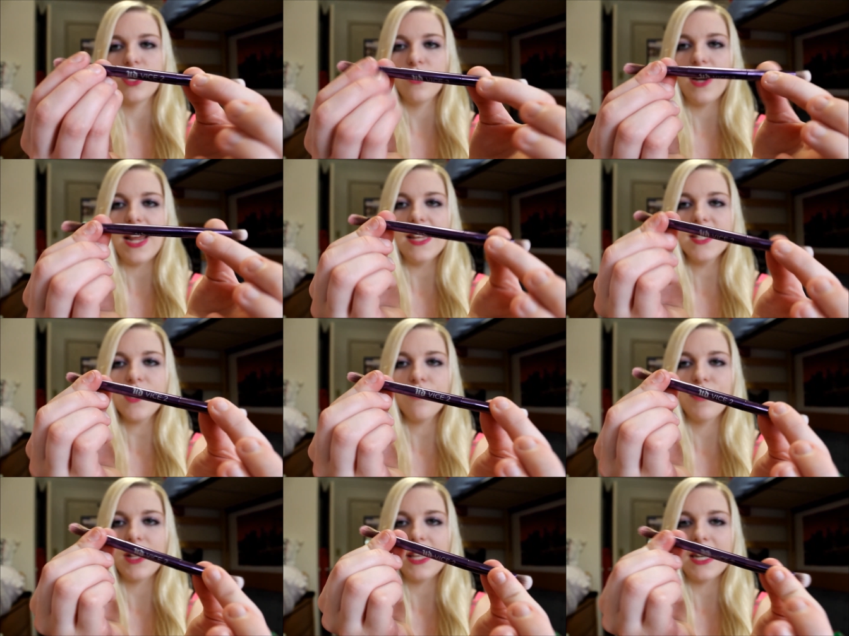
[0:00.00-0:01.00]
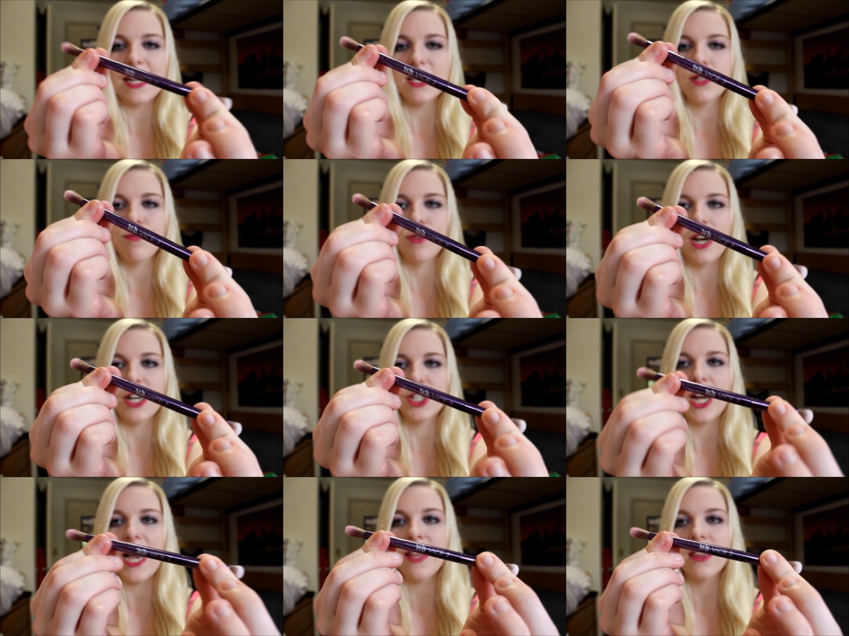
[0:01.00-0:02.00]
So it is a really nice
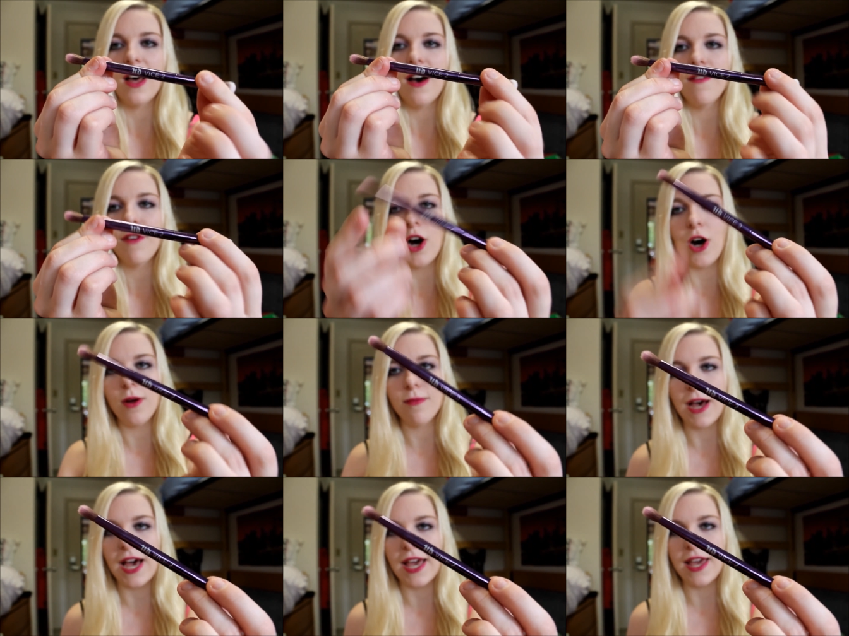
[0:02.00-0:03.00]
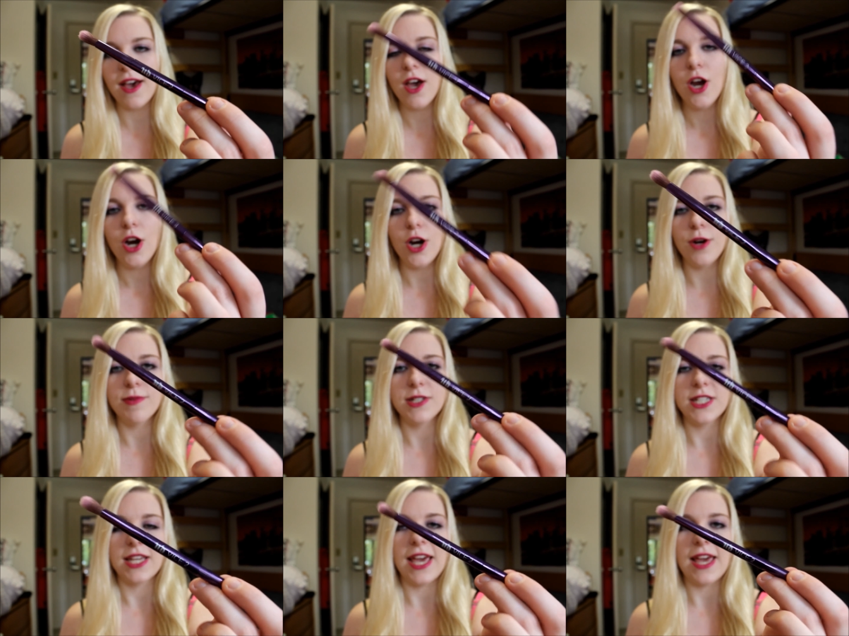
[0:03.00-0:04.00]
brush. I love all my Urban
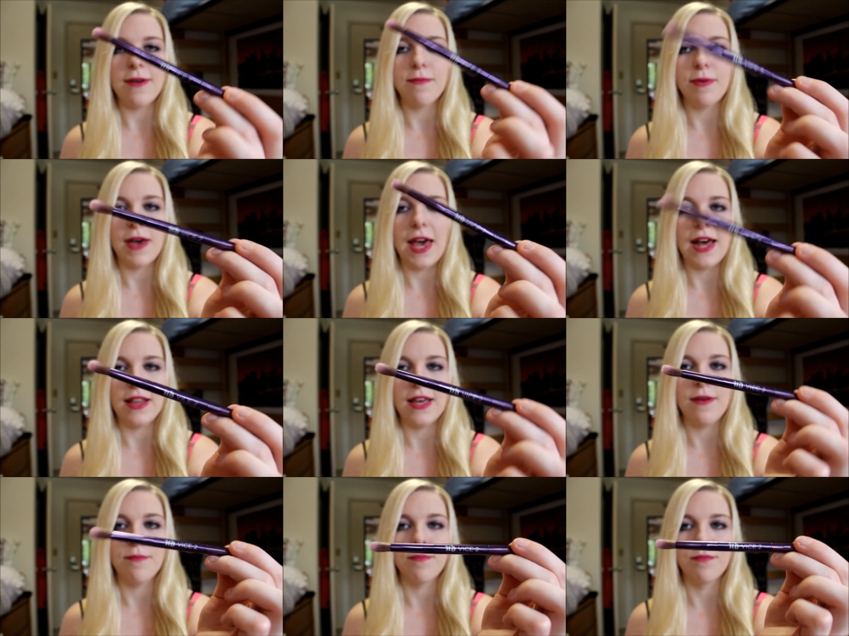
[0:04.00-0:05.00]
Decay palette